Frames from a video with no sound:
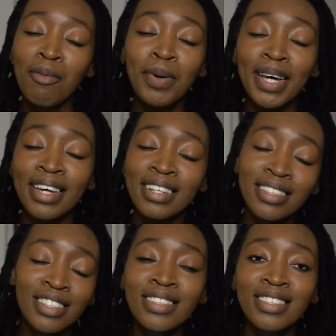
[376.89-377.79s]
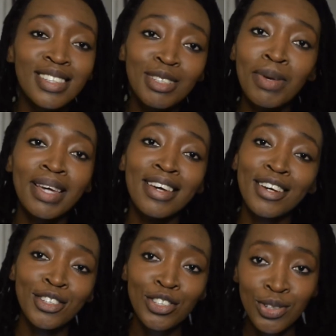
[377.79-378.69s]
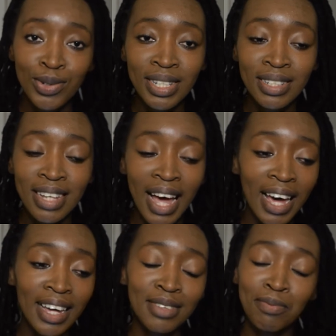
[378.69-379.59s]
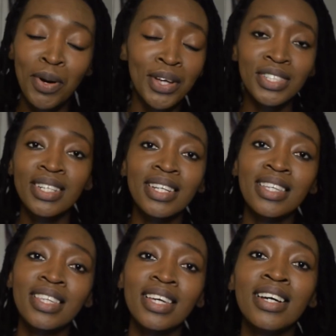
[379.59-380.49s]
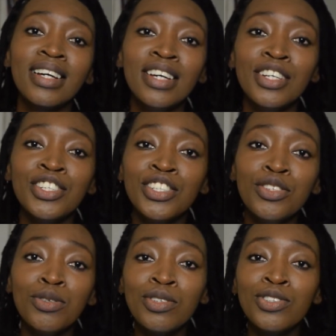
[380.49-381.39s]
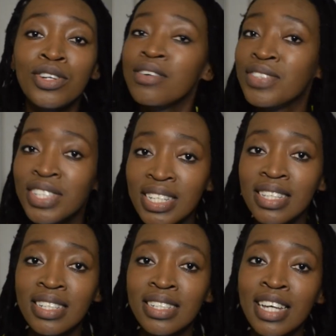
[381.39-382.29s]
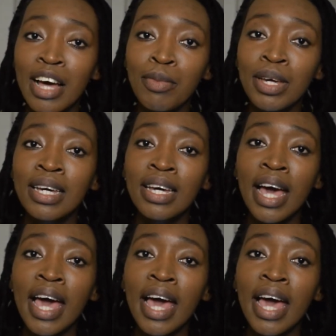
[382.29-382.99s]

But she's just making excuses. I personally think she should have seen this coming.